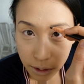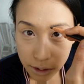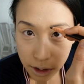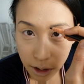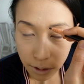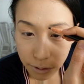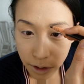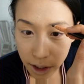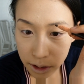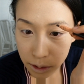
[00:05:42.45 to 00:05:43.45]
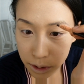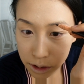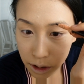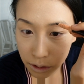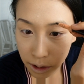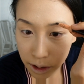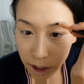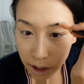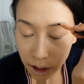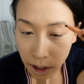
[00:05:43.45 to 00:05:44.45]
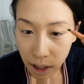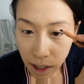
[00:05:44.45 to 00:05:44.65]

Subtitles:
Don't start at the front, you wanna start around here.